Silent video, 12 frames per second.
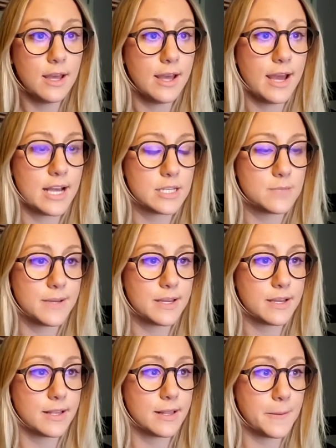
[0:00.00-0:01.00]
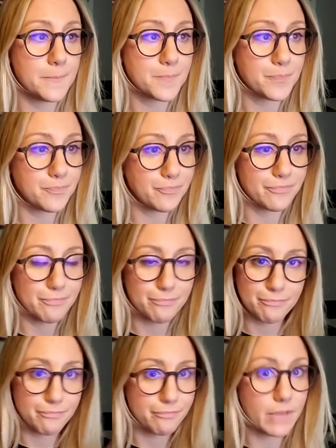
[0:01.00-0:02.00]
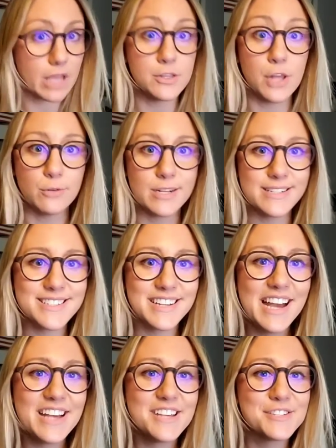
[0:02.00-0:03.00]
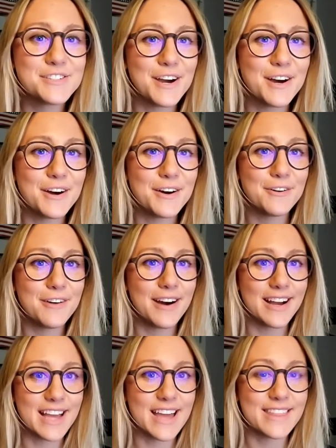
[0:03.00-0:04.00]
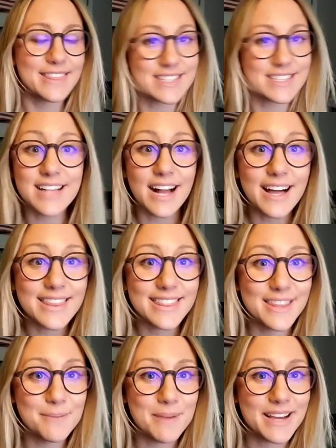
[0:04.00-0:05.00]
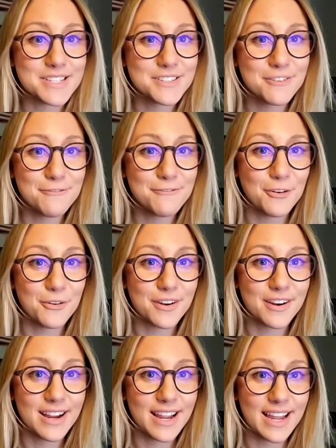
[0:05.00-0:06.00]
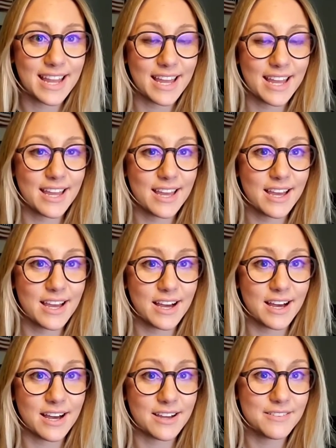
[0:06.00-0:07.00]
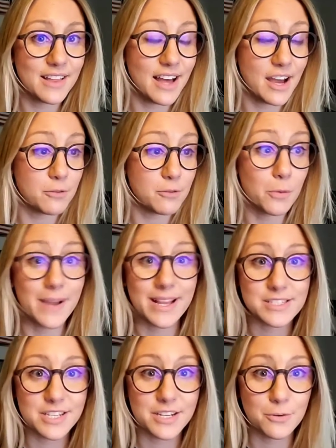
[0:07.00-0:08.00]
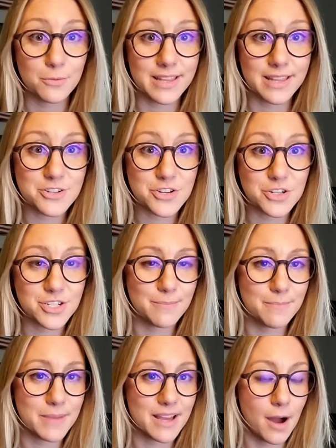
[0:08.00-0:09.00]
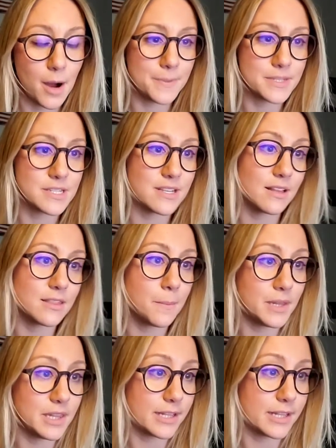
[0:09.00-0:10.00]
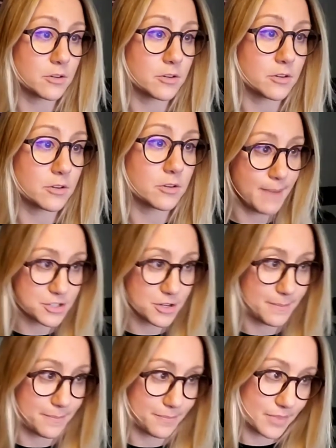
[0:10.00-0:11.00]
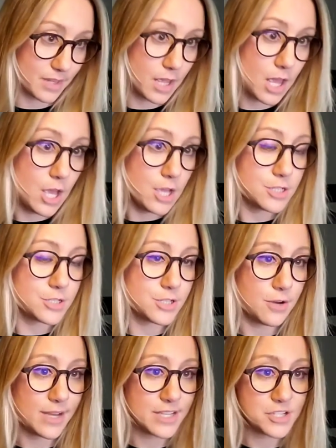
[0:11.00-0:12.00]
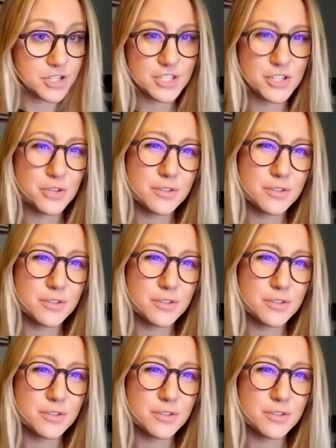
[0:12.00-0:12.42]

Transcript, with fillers: has been noticed. So again, that's not the best for a, uh, a romantic relationship, being opposite on the political spectrum. So it's just two